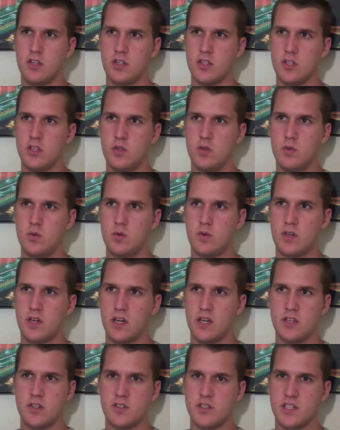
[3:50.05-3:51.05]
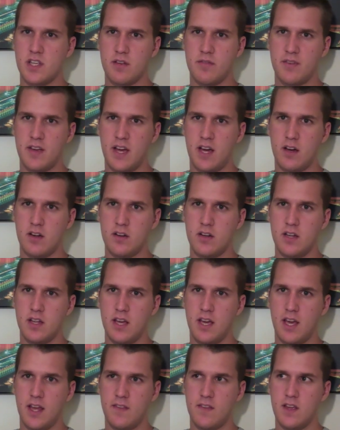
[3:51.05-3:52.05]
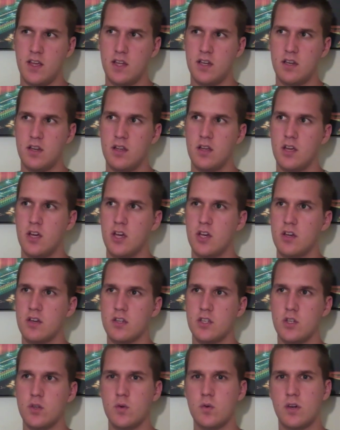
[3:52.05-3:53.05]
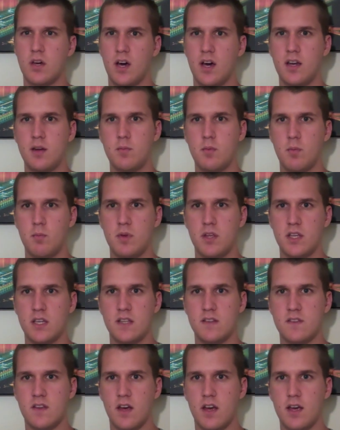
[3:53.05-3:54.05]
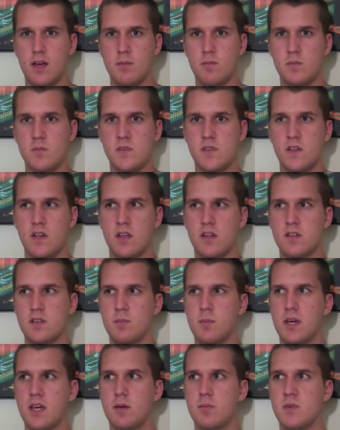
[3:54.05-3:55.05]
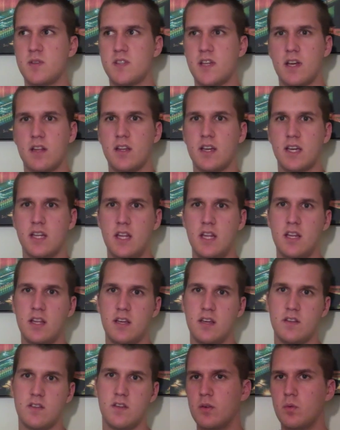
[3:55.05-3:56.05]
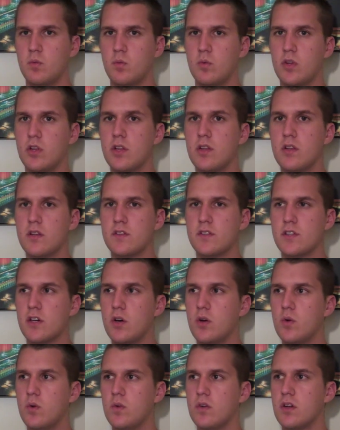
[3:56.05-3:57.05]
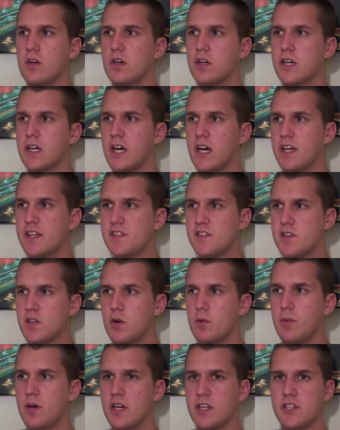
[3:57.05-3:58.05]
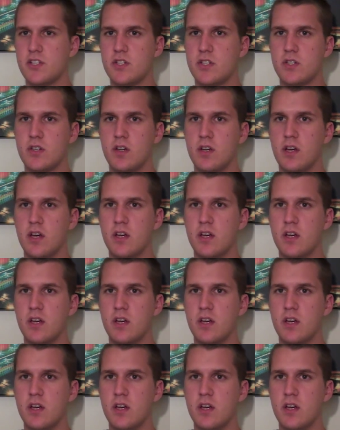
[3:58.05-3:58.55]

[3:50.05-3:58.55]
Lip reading: You cut yourself out, and then you cut them a million times to make me sound like an idiot. Well, don't cut so much.